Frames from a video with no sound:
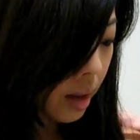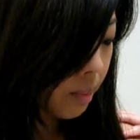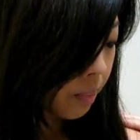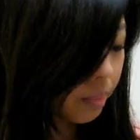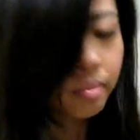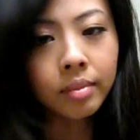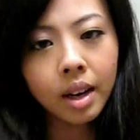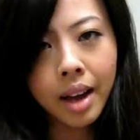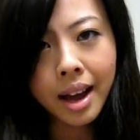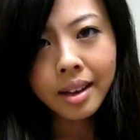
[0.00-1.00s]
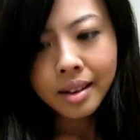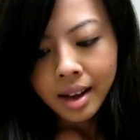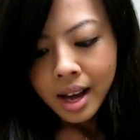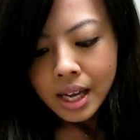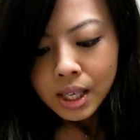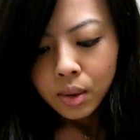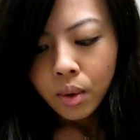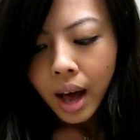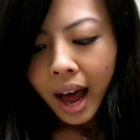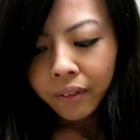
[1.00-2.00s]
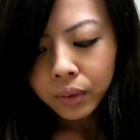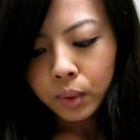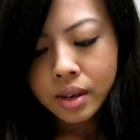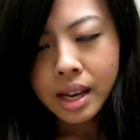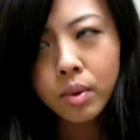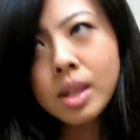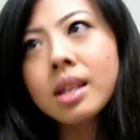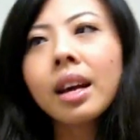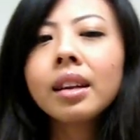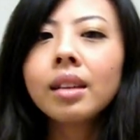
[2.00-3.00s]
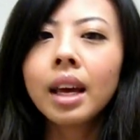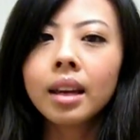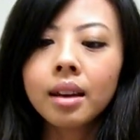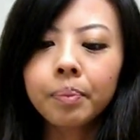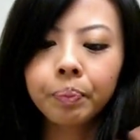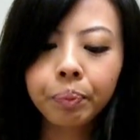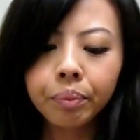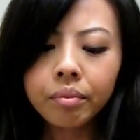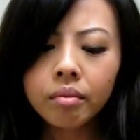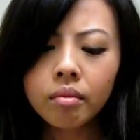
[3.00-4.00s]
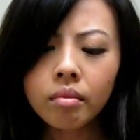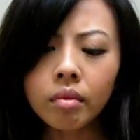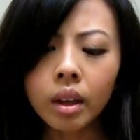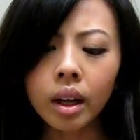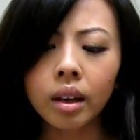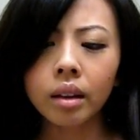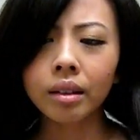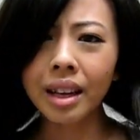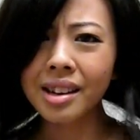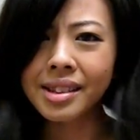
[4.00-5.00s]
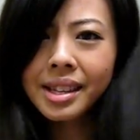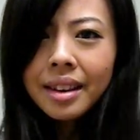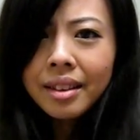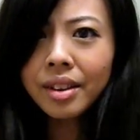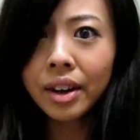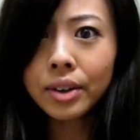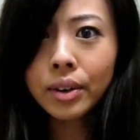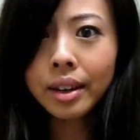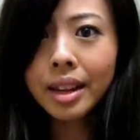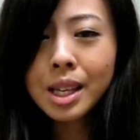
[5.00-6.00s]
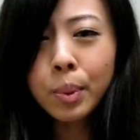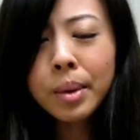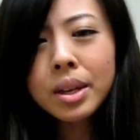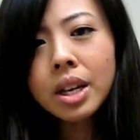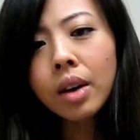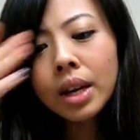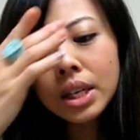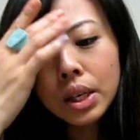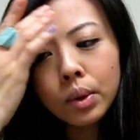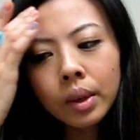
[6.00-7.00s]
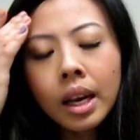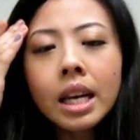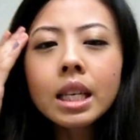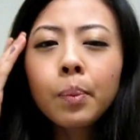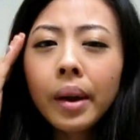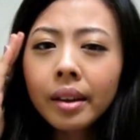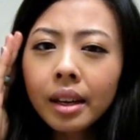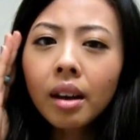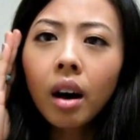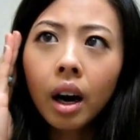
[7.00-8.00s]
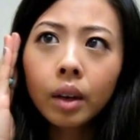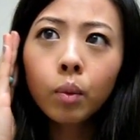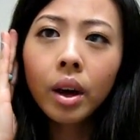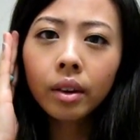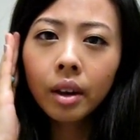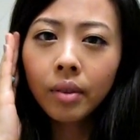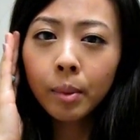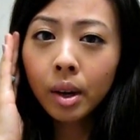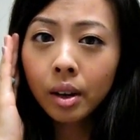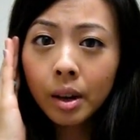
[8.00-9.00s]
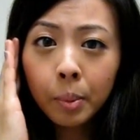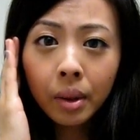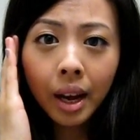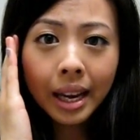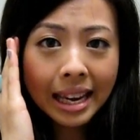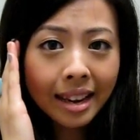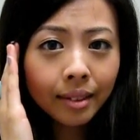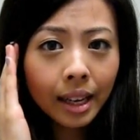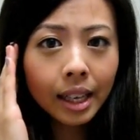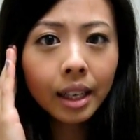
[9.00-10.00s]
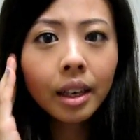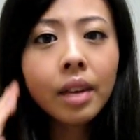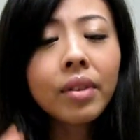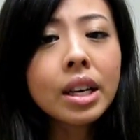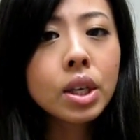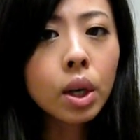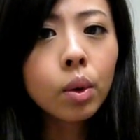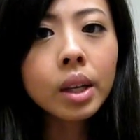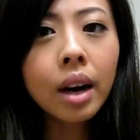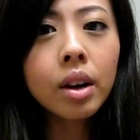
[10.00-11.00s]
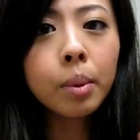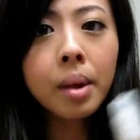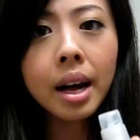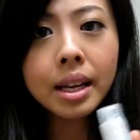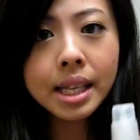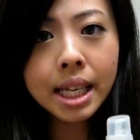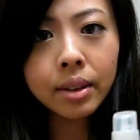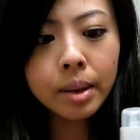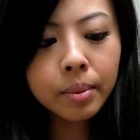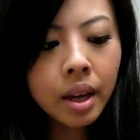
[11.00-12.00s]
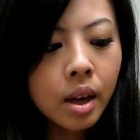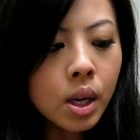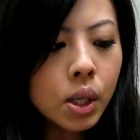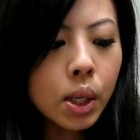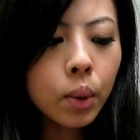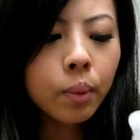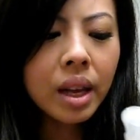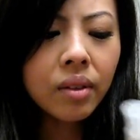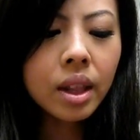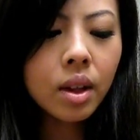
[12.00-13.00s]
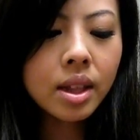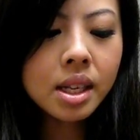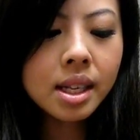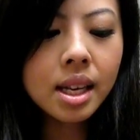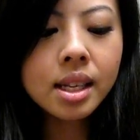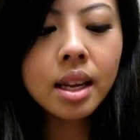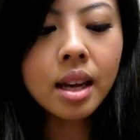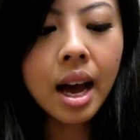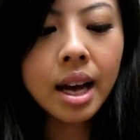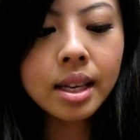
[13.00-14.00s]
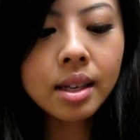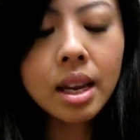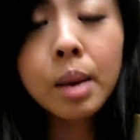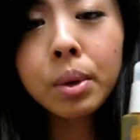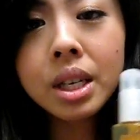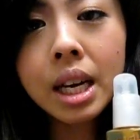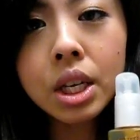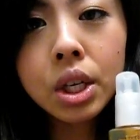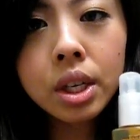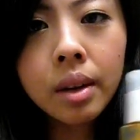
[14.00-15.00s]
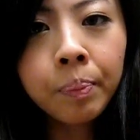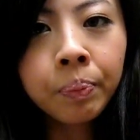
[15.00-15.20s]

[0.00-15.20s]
wet. Okay, so afterwards I was kind of like let it sit and air dry, and that's pretty much all I do, depending on whether if I'm going to apply heat later. If I don't, I'll apply a serum. So even though this says it has heat protection,